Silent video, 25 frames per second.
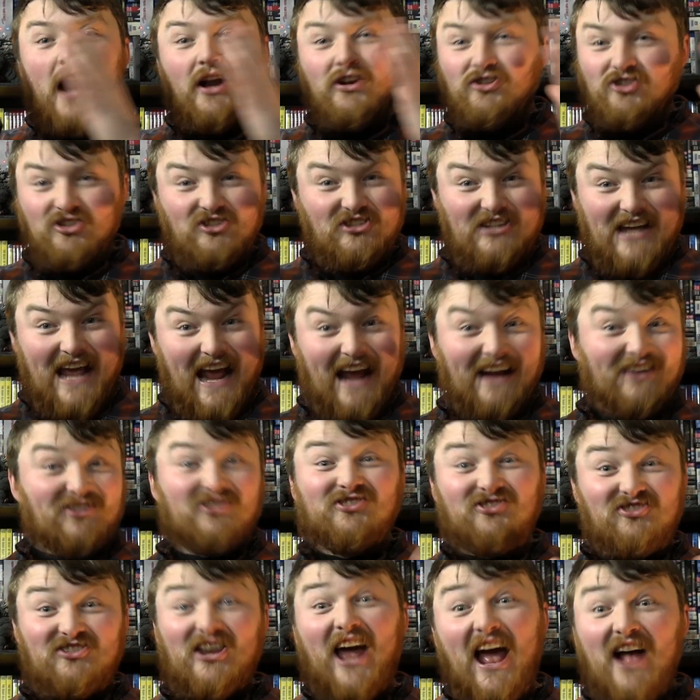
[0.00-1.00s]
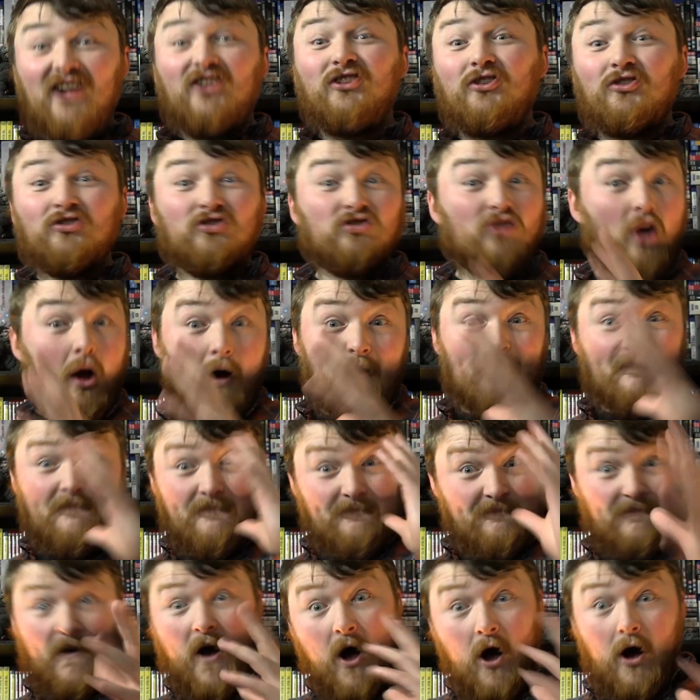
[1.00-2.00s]
just excels
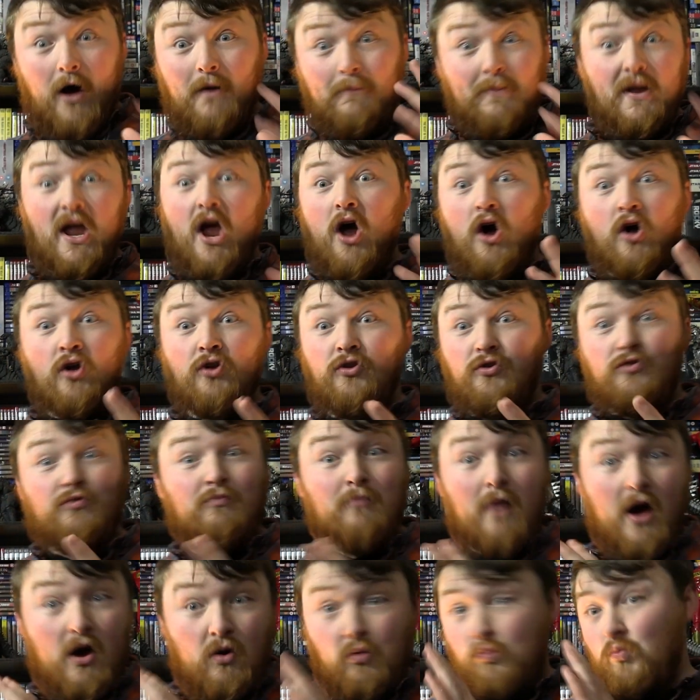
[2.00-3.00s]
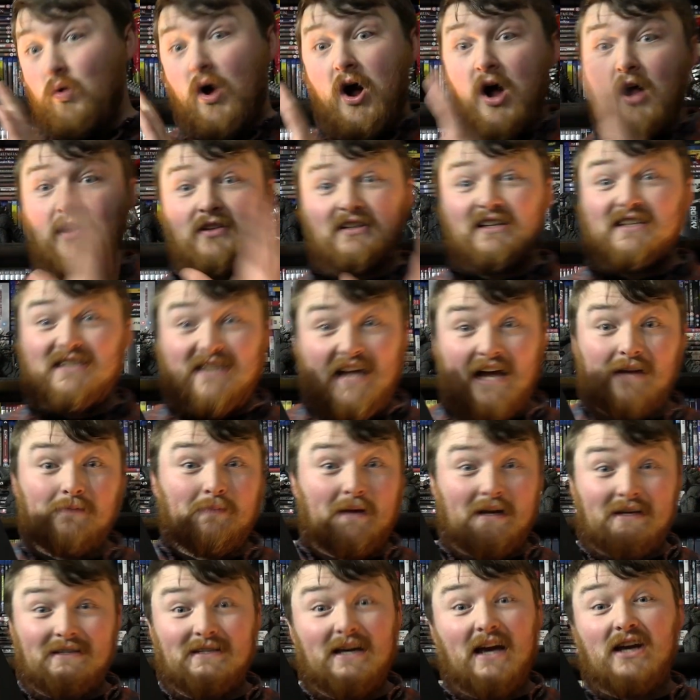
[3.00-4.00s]
far beyond my wildest
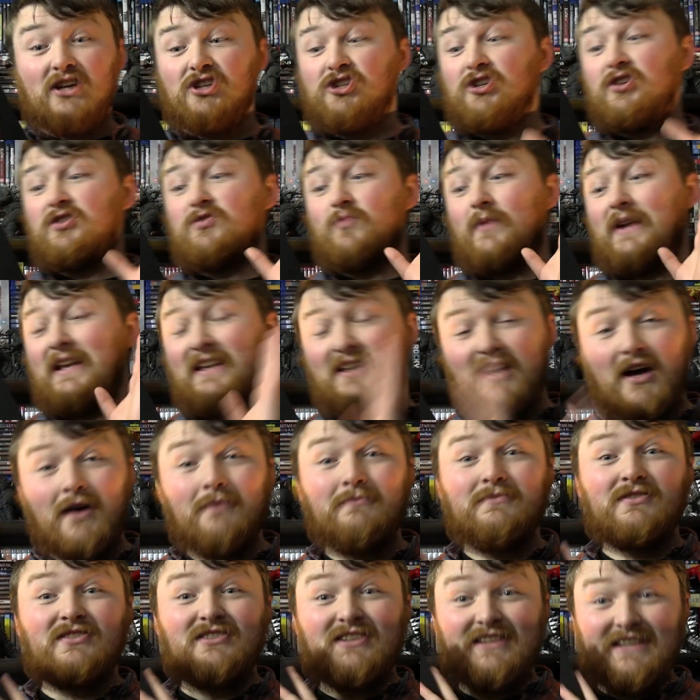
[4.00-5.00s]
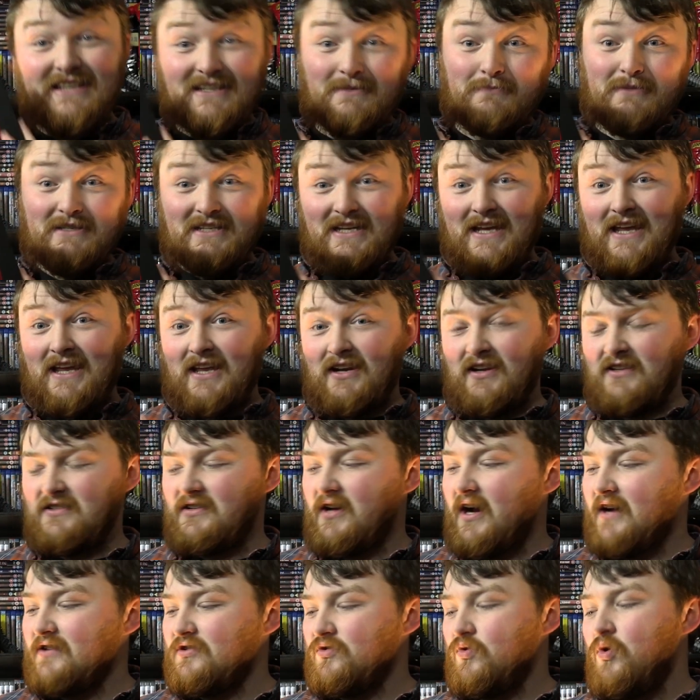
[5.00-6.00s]
expectations when it comes to this particular
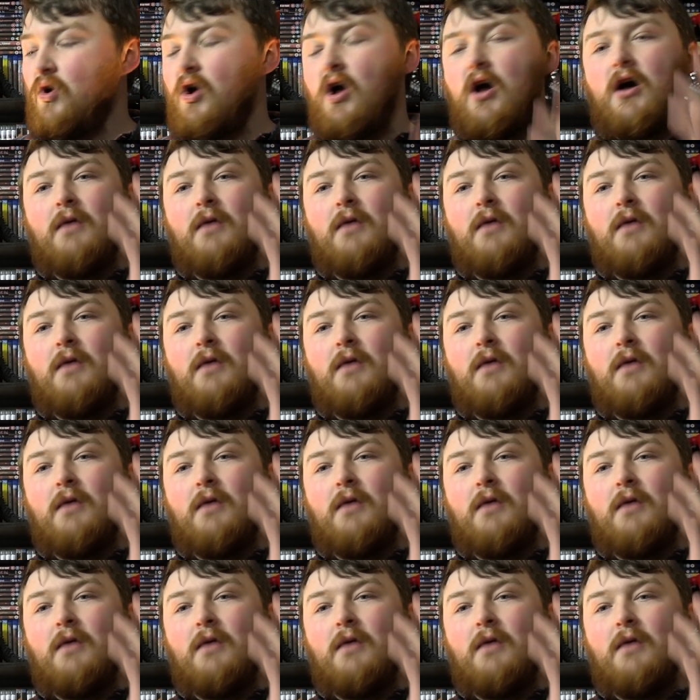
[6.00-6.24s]
title.